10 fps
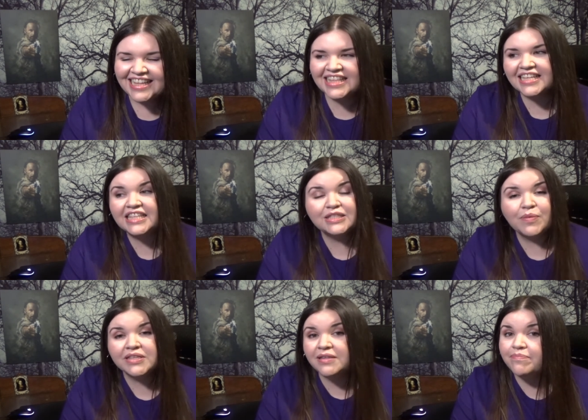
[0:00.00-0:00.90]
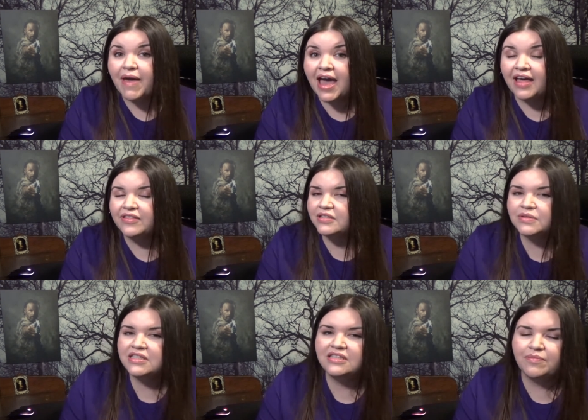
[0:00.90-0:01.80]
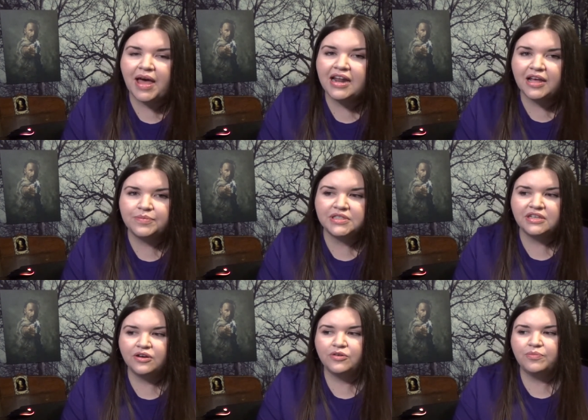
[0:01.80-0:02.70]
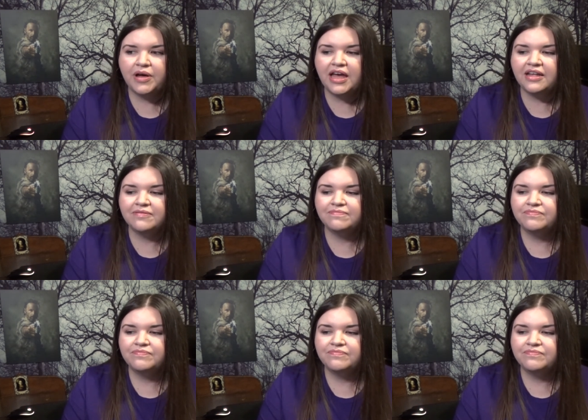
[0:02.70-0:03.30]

like this wasn't bad. This wasn't a bad episode, but